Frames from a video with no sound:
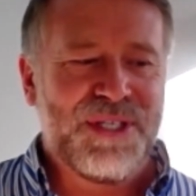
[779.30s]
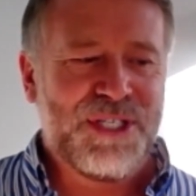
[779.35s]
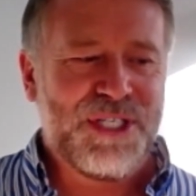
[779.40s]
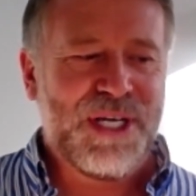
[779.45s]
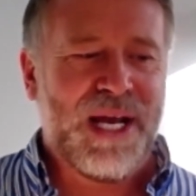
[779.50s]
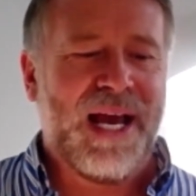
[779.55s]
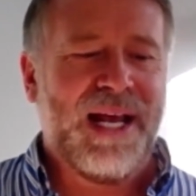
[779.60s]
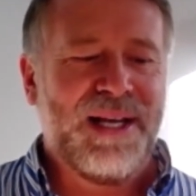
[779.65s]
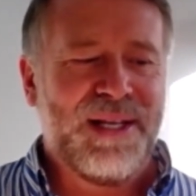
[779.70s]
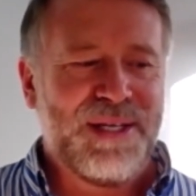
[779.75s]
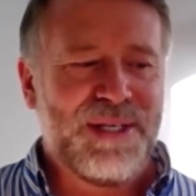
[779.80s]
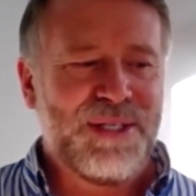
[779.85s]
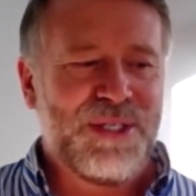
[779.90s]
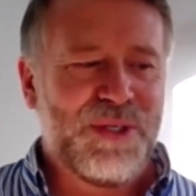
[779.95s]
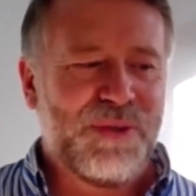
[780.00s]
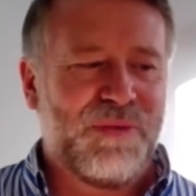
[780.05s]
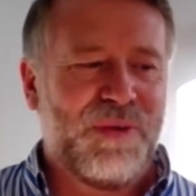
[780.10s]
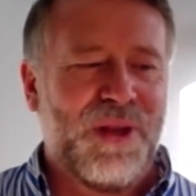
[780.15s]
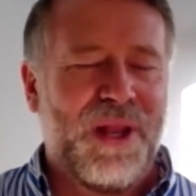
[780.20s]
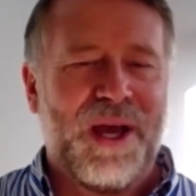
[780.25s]
challenge
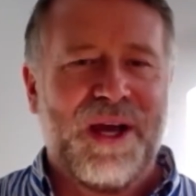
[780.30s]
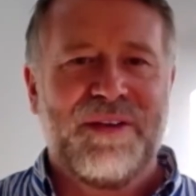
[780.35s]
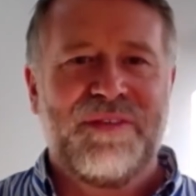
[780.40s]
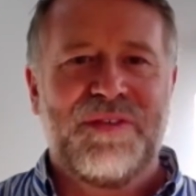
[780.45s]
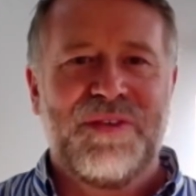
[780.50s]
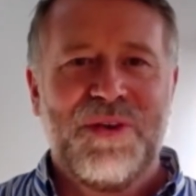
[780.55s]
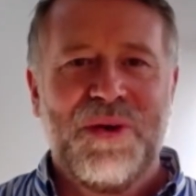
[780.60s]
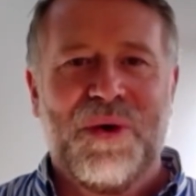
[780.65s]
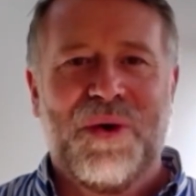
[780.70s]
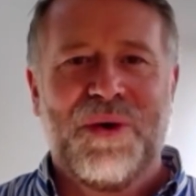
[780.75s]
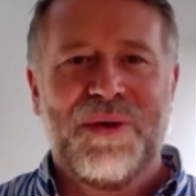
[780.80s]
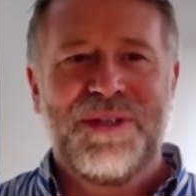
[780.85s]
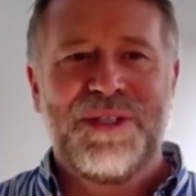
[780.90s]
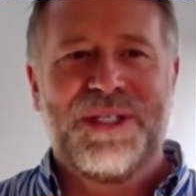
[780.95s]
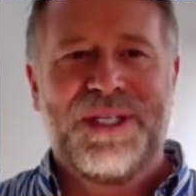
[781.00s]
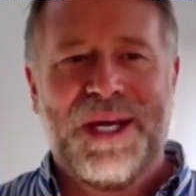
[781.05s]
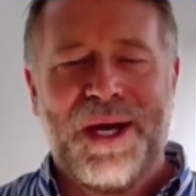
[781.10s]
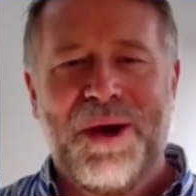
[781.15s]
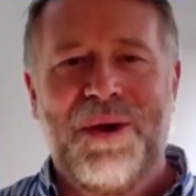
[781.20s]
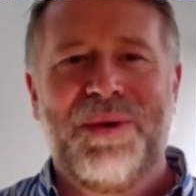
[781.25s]
of life not
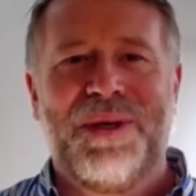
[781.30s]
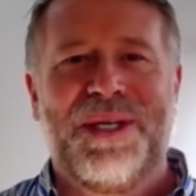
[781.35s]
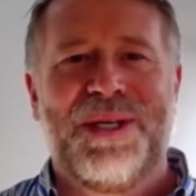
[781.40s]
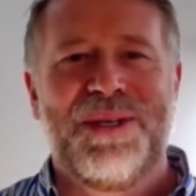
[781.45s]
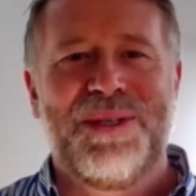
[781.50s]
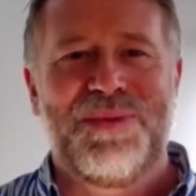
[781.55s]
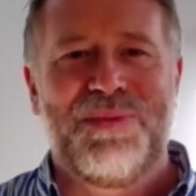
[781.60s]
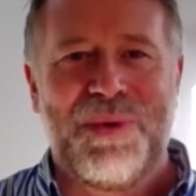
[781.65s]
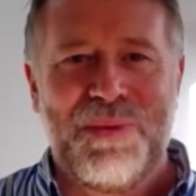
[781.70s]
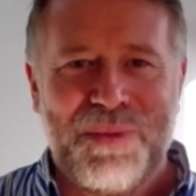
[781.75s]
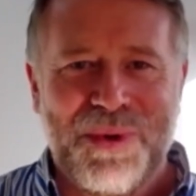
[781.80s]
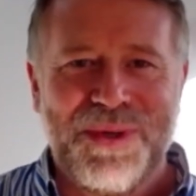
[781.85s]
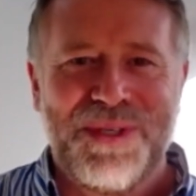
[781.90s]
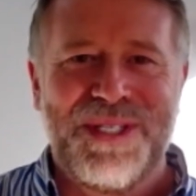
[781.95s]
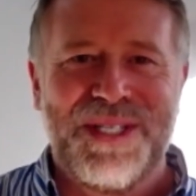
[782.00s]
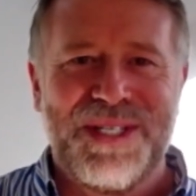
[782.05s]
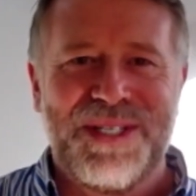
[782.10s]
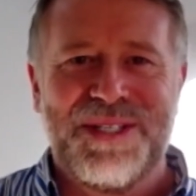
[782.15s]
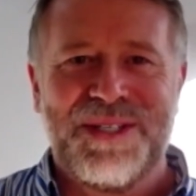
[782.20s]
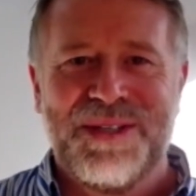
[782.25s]
going as we
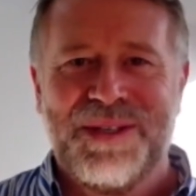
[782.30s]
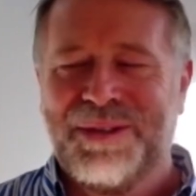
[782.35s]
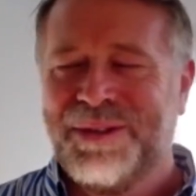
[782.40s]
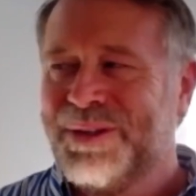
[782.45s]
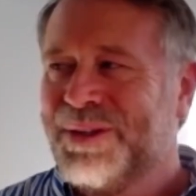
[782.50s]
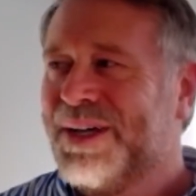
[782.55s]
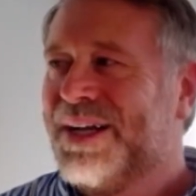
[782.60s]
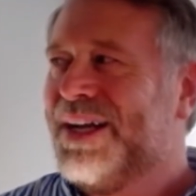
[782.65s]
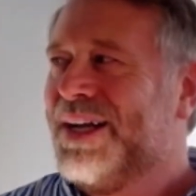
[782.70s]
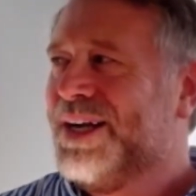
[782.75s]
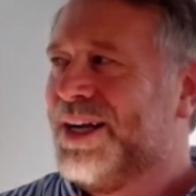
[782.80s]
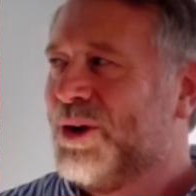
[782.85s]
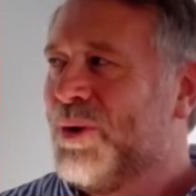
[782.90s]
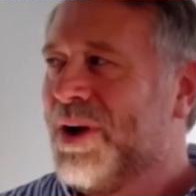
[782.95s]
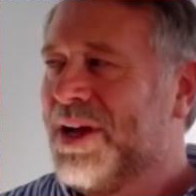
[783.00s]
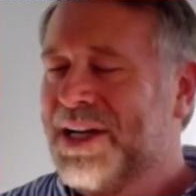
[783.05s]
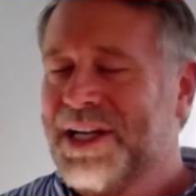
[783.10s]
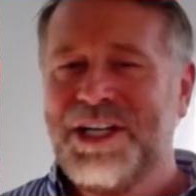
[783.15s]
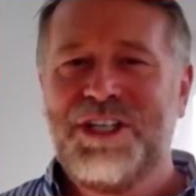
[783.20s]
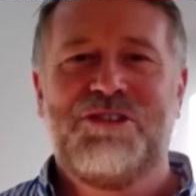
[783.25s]
want it to,
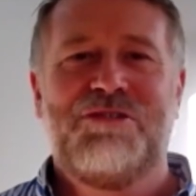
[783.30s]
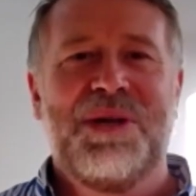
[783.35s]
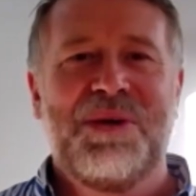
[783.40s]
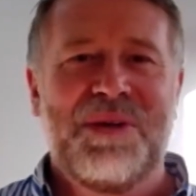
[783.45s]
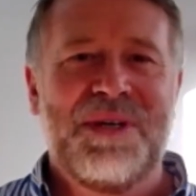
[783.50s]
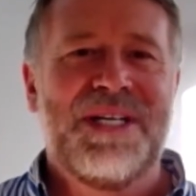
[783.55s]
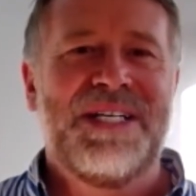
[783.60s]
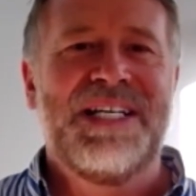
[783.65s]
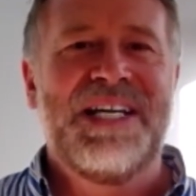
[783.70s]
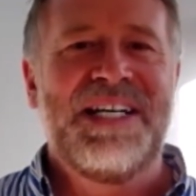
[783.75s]
quite literally on a